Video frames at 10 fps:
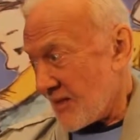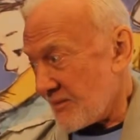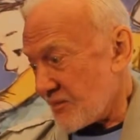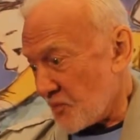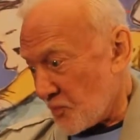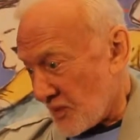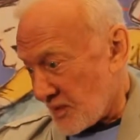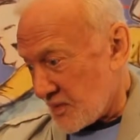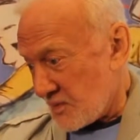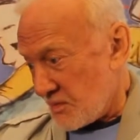If you
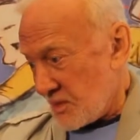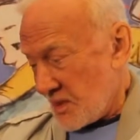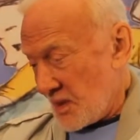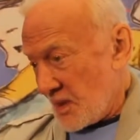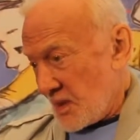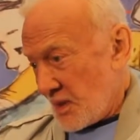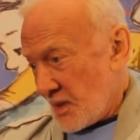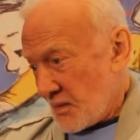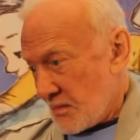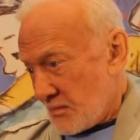want to
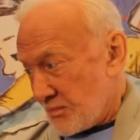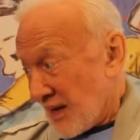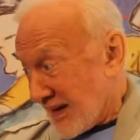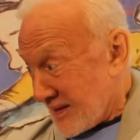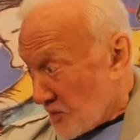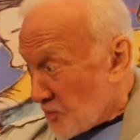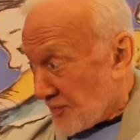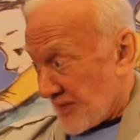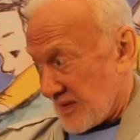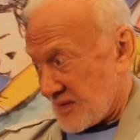buy new
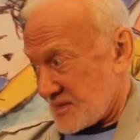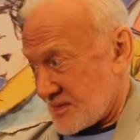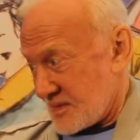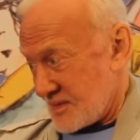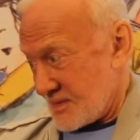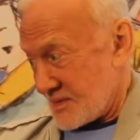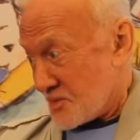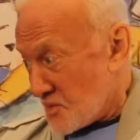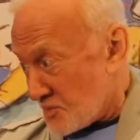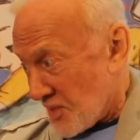things,
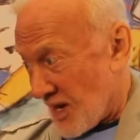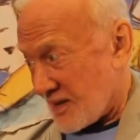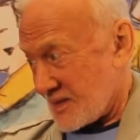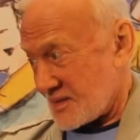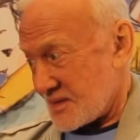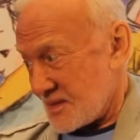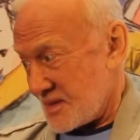new rockets,